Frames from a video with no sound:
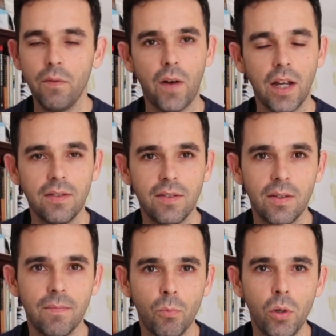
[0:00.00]
find
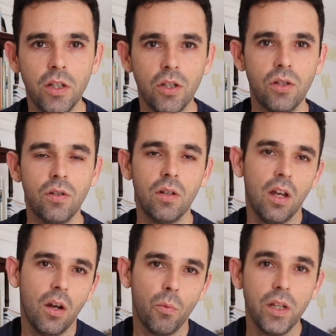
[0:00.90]
some really
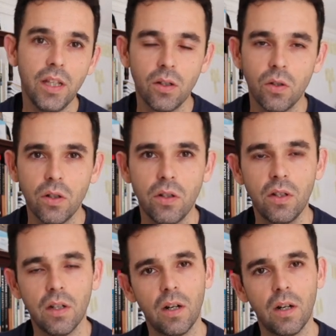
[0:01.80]
good